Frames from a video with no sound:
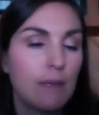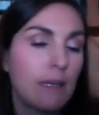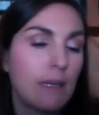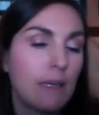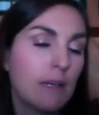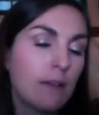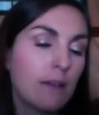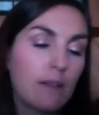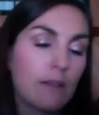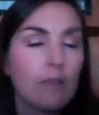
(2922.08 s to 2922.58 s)

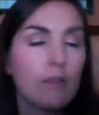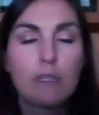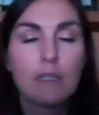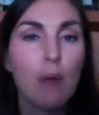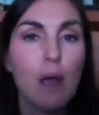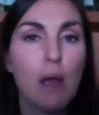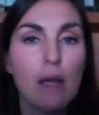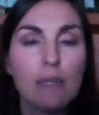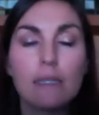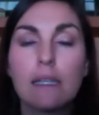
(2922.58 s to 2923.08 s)
through this
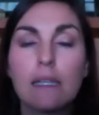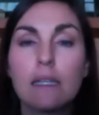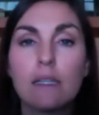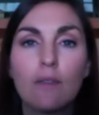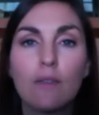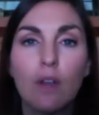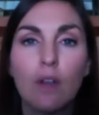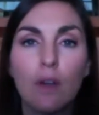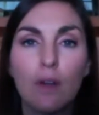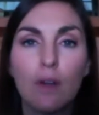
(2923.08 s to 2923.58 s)
process
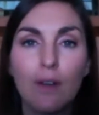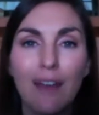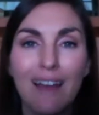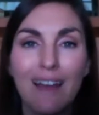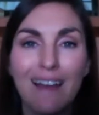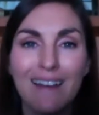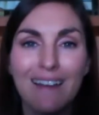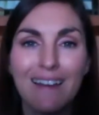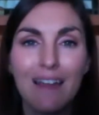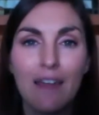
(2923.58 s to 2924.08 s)
of
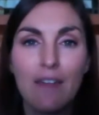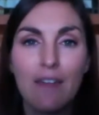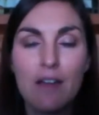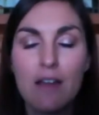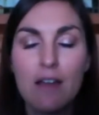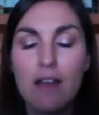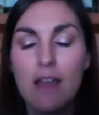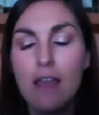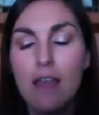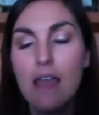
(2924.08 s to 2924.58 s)
co-creating together.
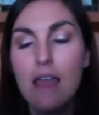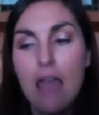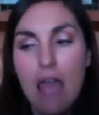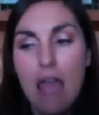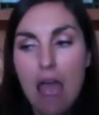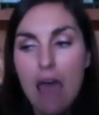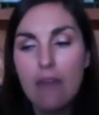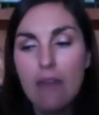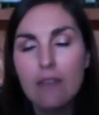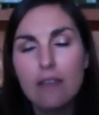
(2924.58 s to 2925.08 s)

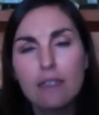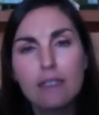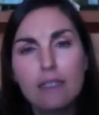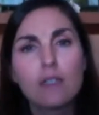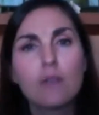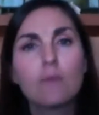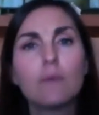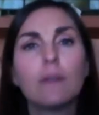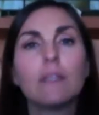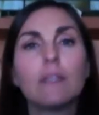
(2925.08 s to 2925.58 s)
And this is
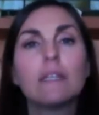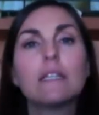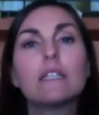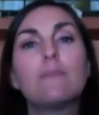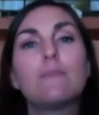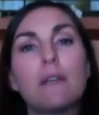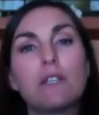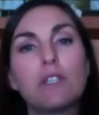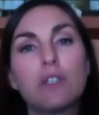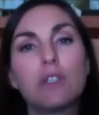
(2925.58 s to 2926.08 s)
a really
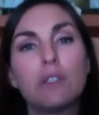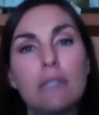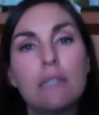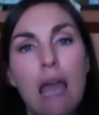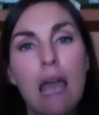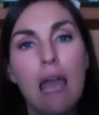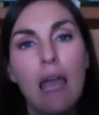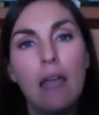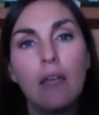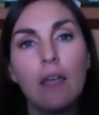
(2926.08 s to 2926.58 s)
special
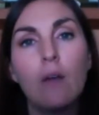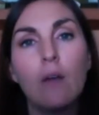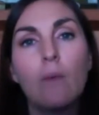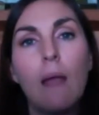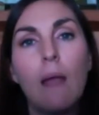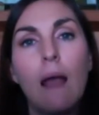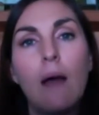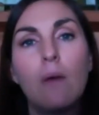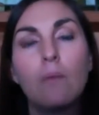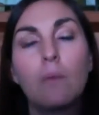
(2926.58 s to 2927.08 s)
day
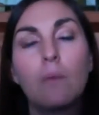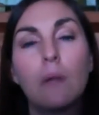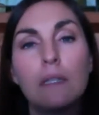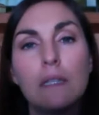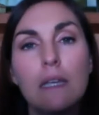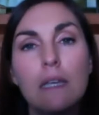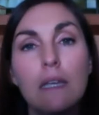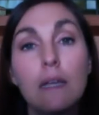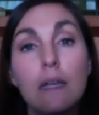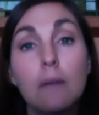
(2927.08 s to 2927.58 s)
around
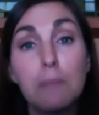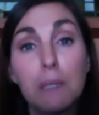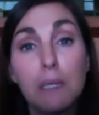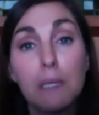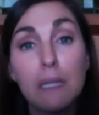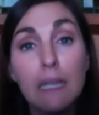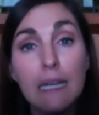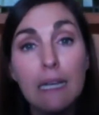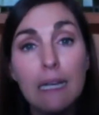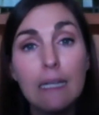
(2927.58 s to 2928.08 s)
really
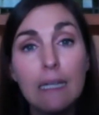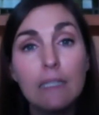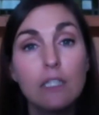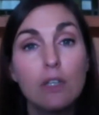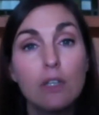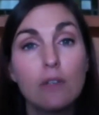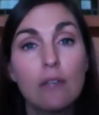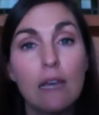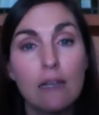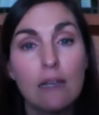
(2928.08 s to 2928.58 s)
completing
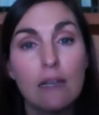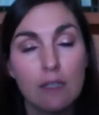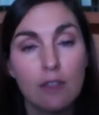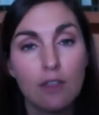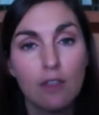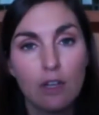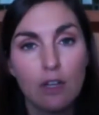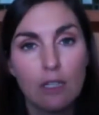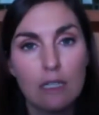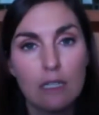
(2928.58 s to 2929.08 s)

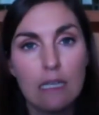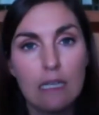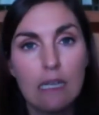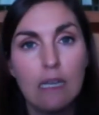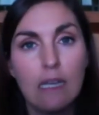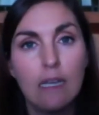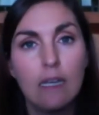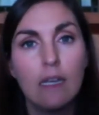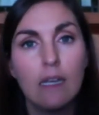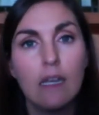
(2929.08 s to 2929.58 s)

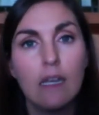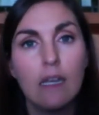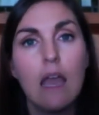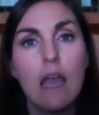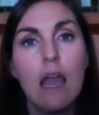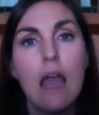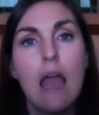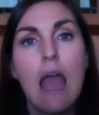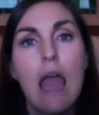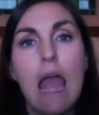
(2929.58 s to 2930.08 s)
2013,
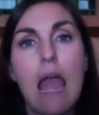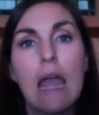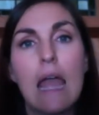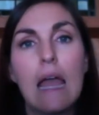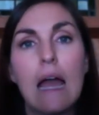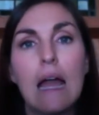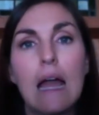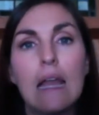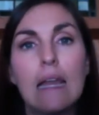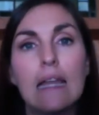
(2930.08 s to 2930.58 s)

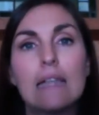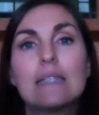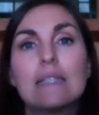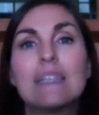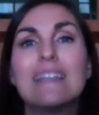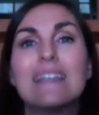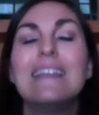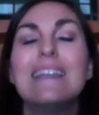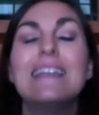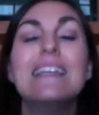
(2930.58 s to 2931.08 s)
and it's
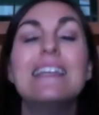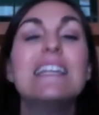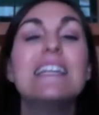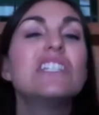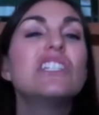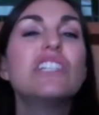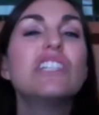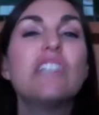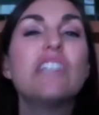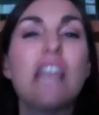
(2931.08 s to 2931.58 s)
an
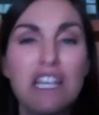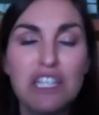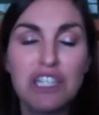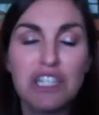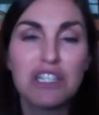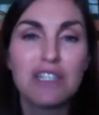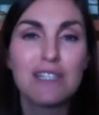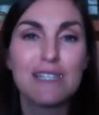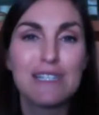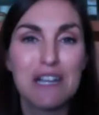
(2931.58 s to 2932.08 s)

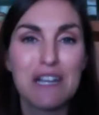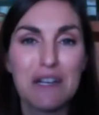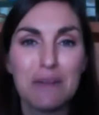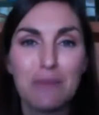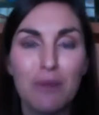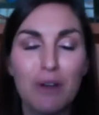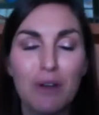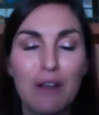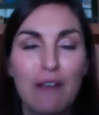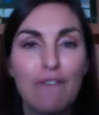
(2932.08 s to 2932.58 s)
initiation
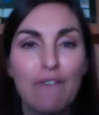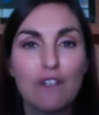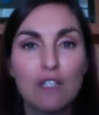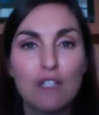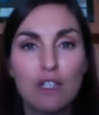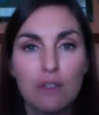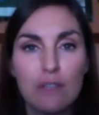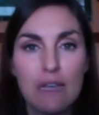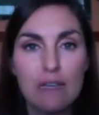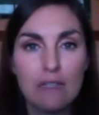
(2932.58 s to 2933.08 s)
ceremony for
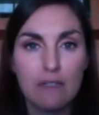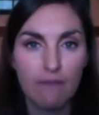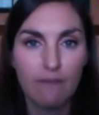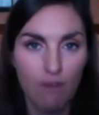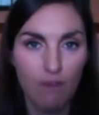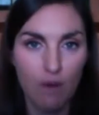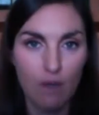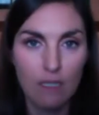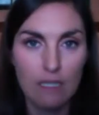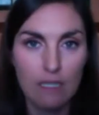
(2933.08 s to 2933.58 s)

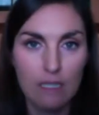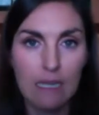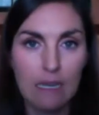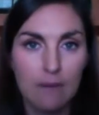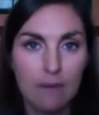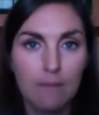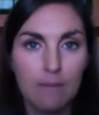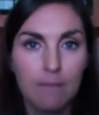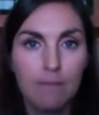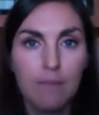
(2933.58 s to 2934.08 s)

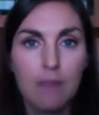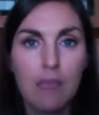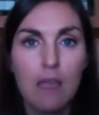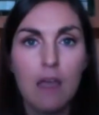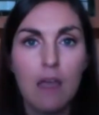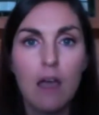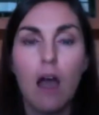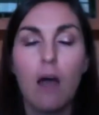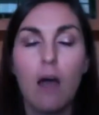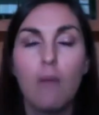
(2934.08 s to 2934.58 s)
2014.
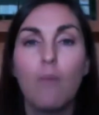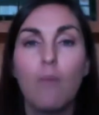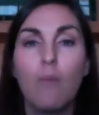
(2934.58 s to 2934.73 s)
We